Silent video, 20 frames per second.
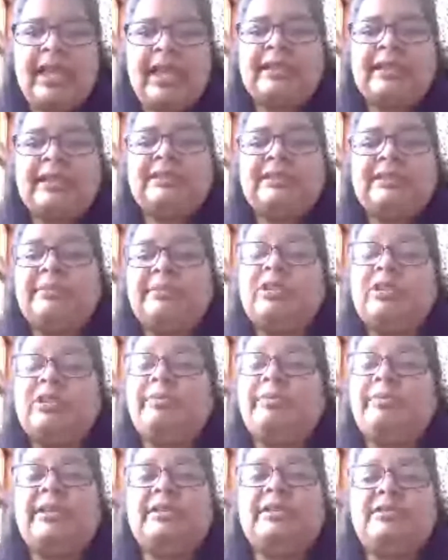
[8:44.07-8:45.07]
and determine
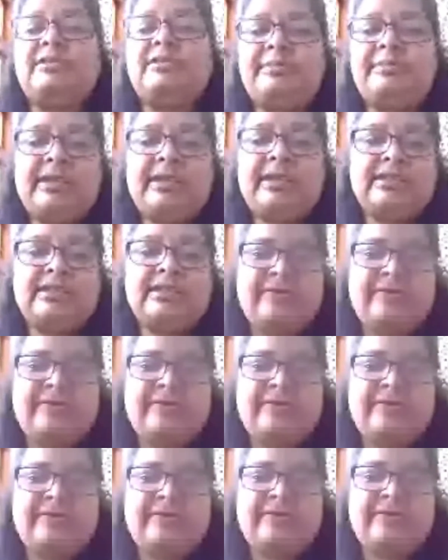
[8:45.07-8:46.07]
competitive prices
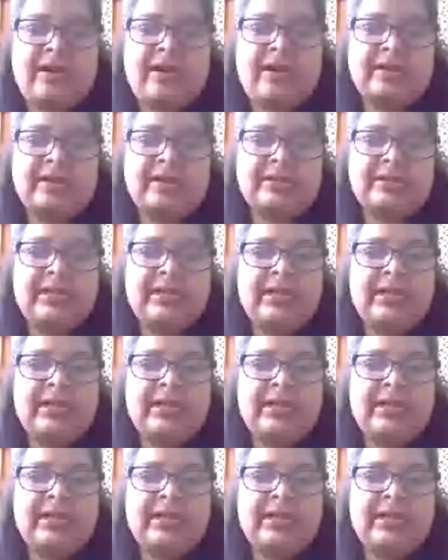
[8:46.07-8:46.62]
for their products.